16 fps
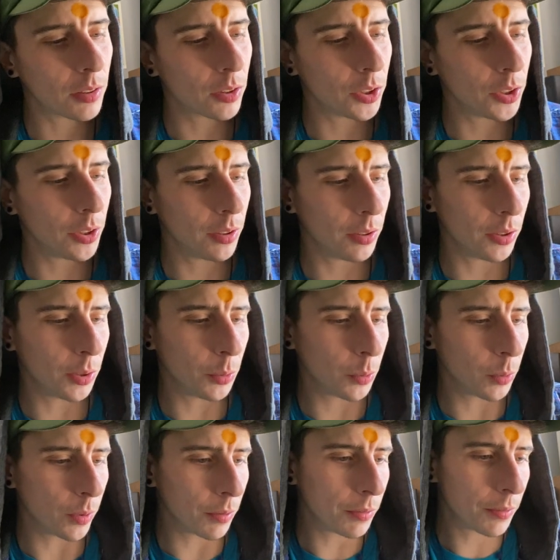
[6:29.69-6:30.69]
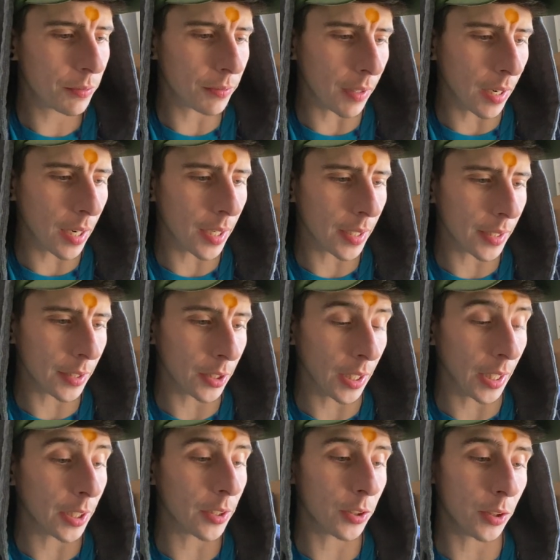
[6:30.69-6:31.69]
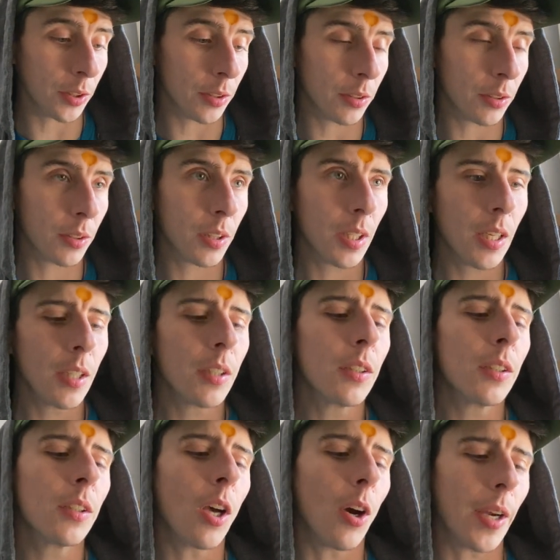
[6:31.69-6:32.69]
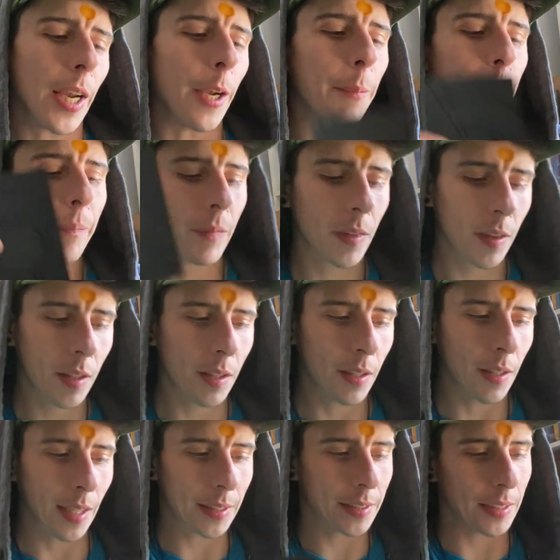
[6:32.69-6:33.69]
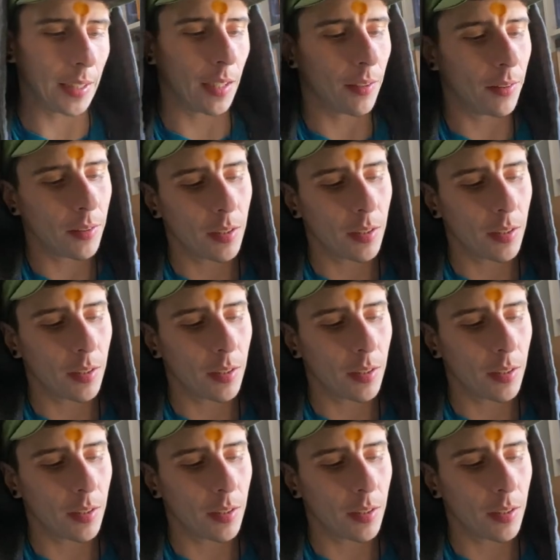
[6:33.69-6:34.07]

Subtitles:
you will find, like, okay, I see now.